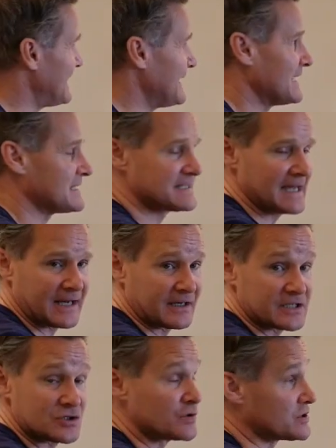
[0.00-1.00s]
Exactly.
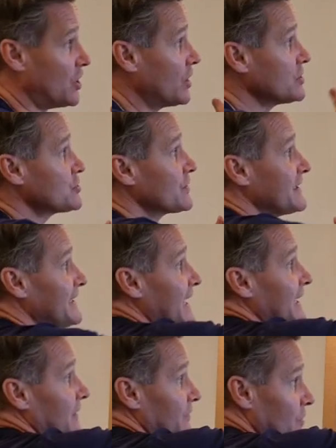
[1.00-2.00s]
So as long as you're
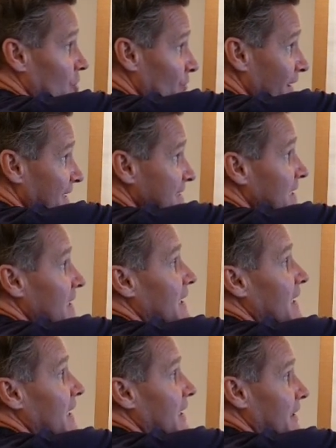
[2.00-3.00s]
getting the correct
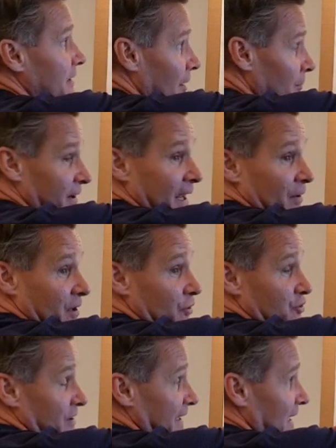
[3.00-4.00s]
number down here you're
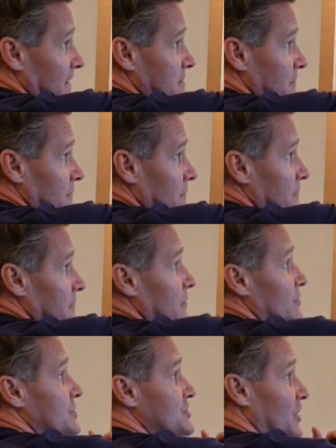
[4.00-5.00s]
trying to get to,
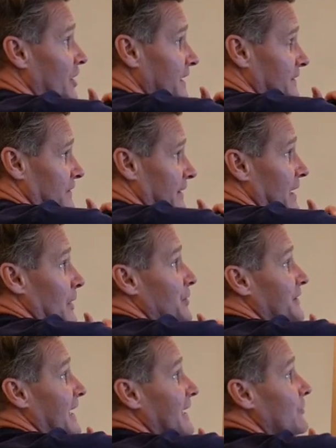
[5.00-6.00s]
you're starting at the correct, and you're
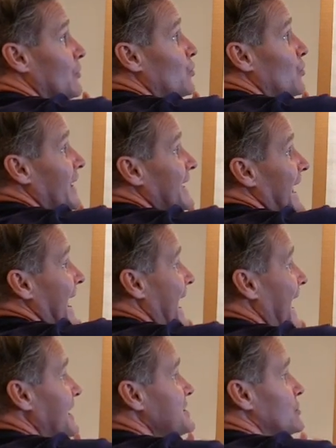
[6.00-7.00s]
getting the right
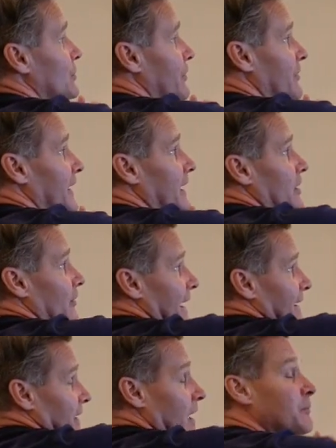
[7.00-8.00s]
answer there,
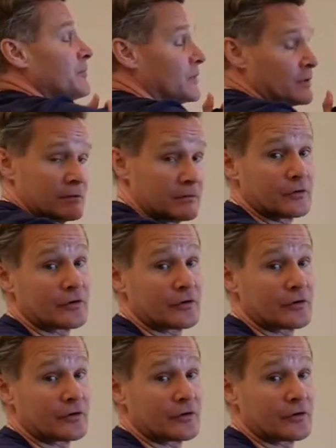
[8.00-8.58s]
adding up, you're